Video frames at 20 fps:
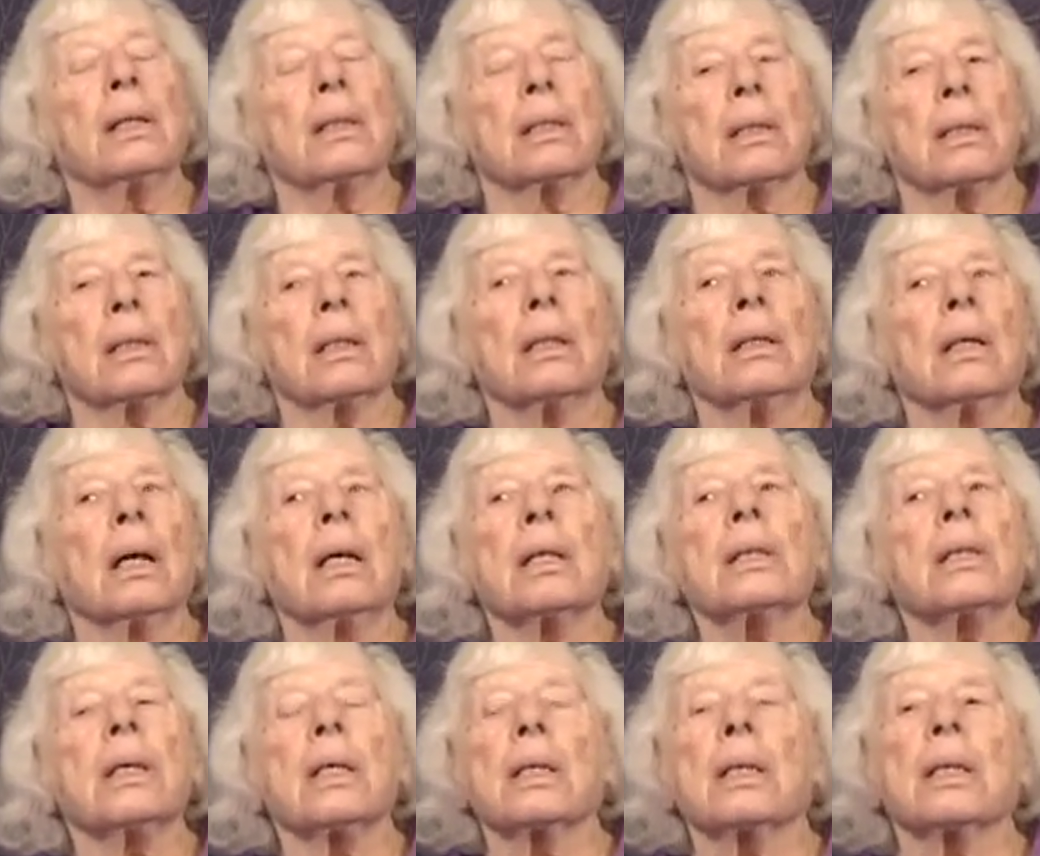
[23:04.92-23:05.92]
it's
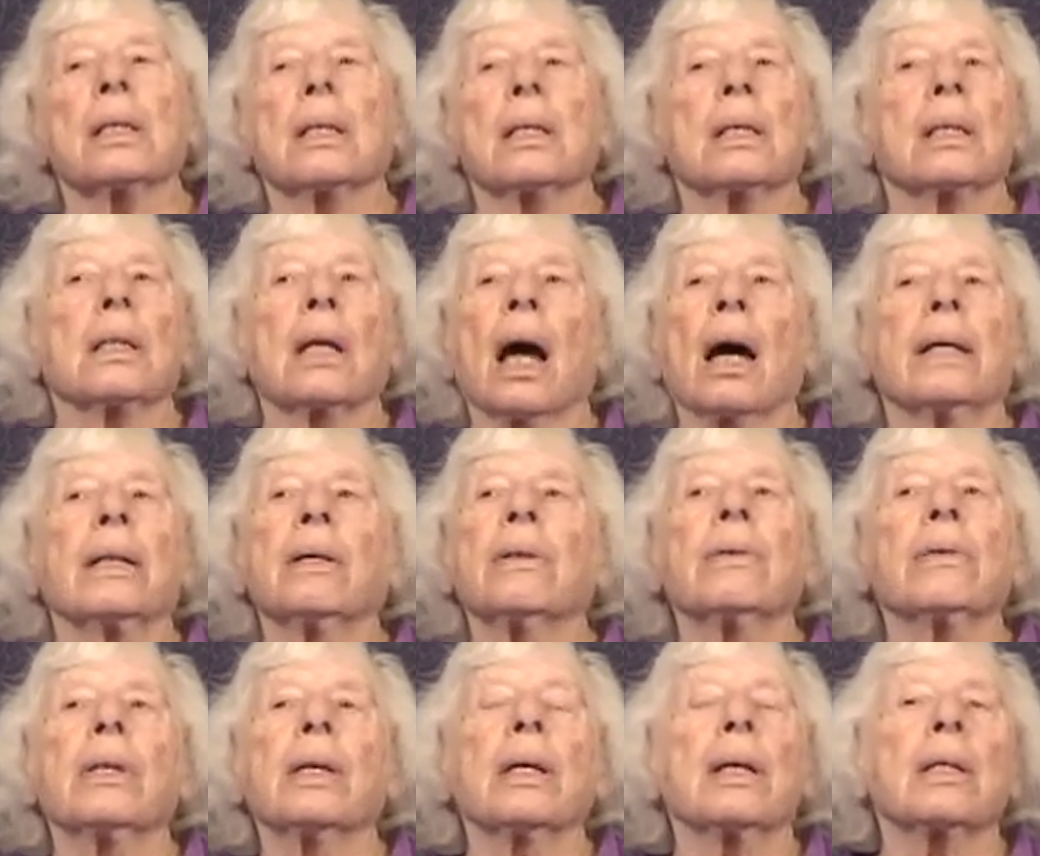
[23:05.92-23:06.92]
not just, I
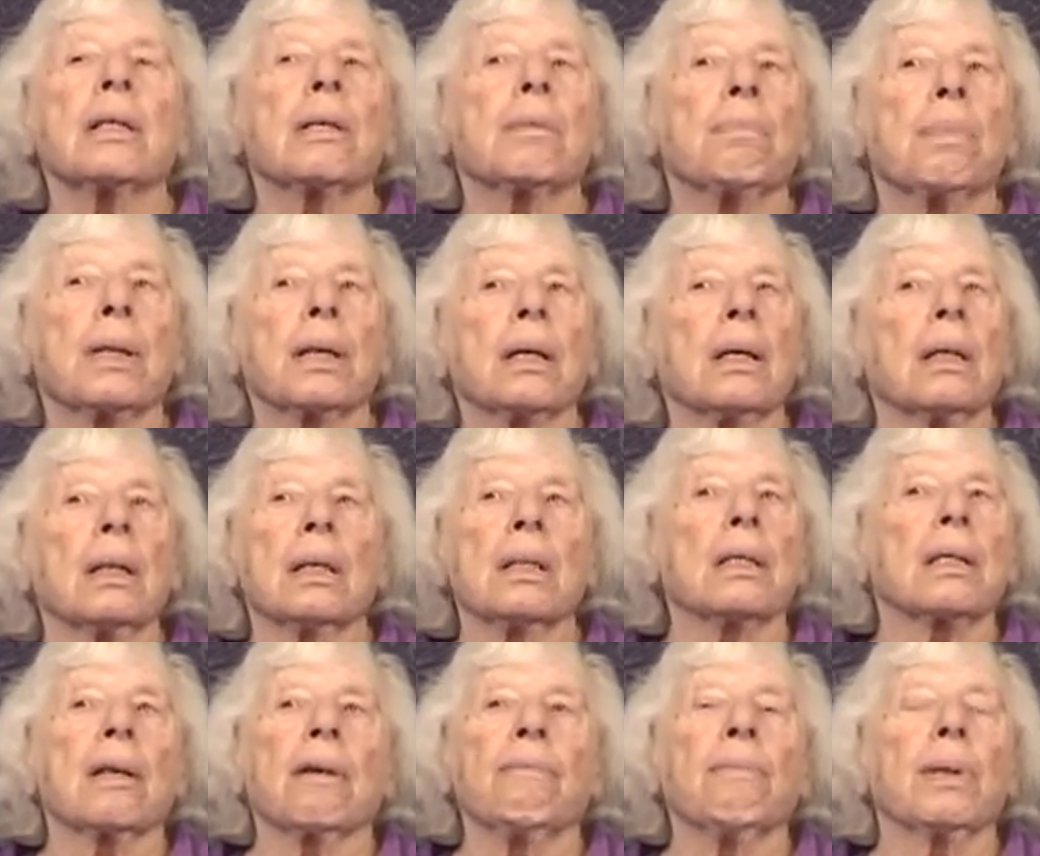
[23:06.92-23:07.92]
don't think it's
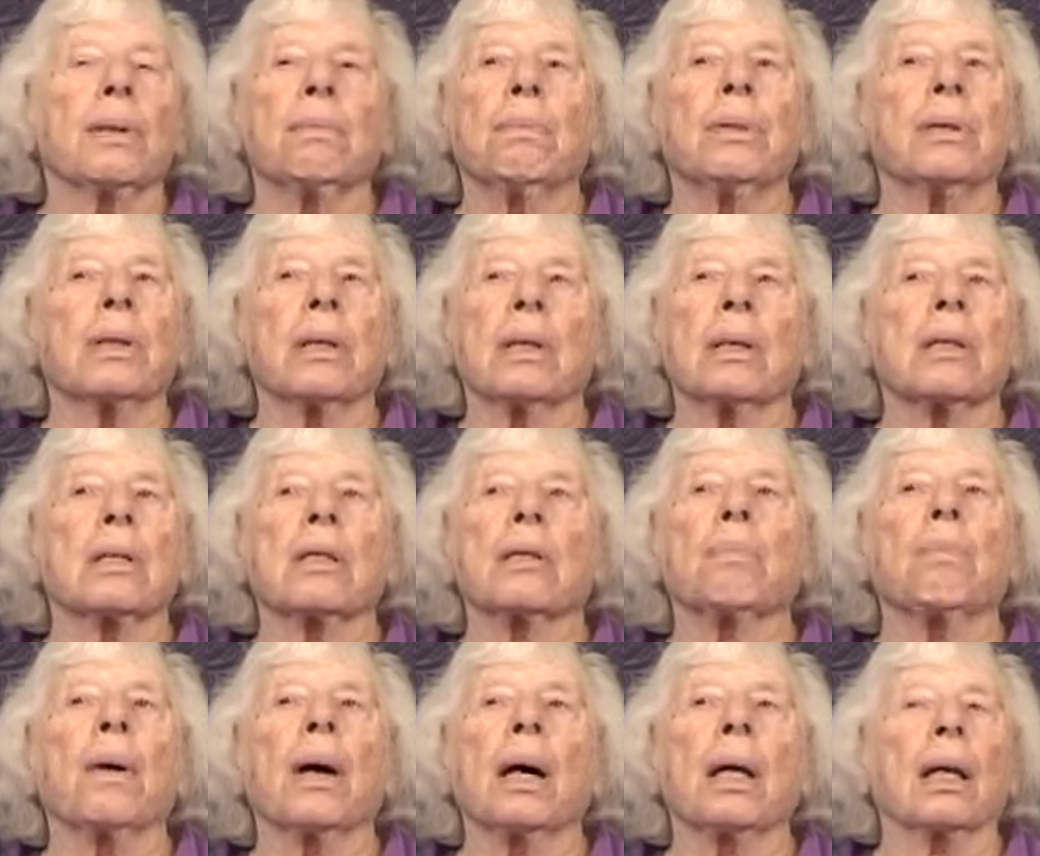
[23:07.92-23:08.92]
because they've been put in the
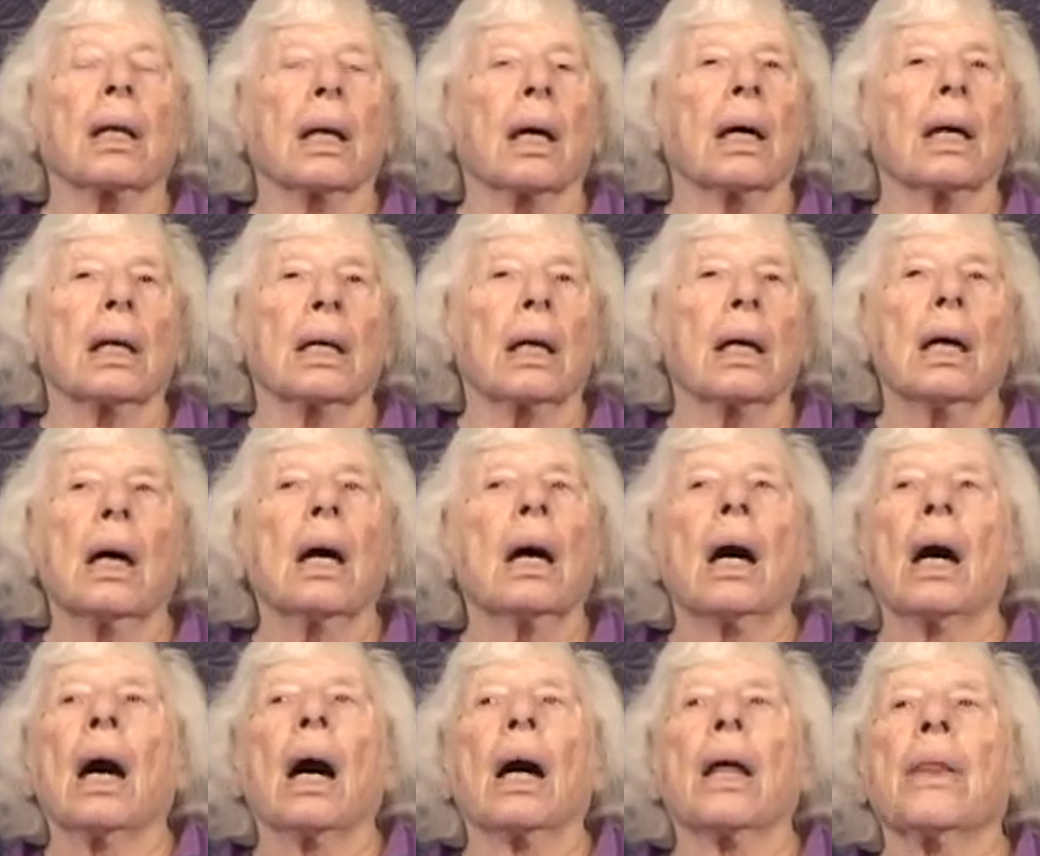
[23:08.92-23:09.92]
spotlight.
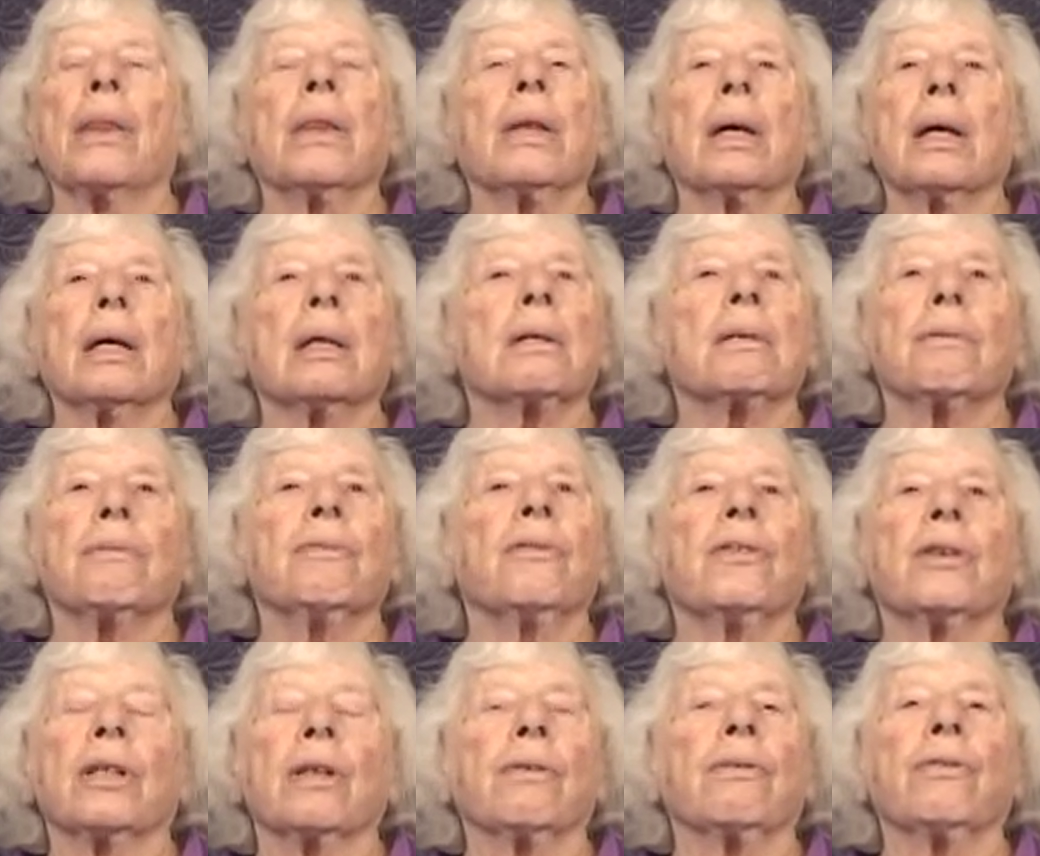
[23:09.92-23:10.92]
I think it's
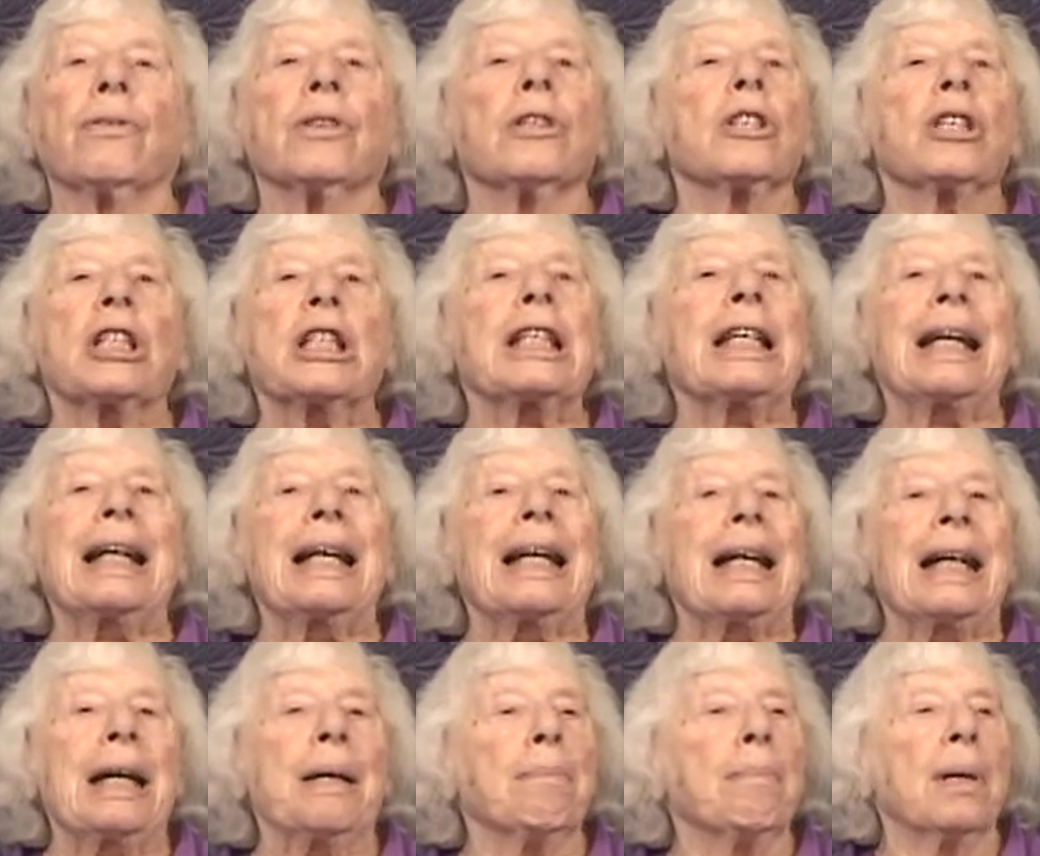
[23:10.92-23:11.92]
for the first
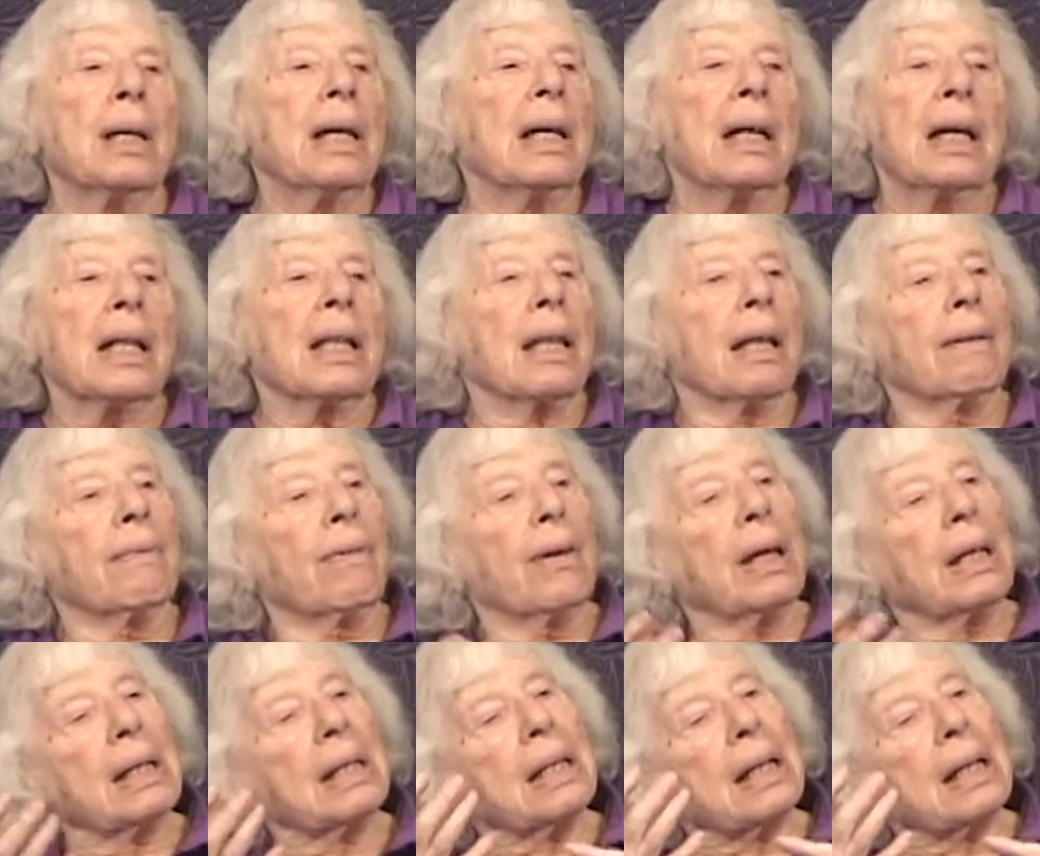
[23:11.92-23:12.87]
time they've had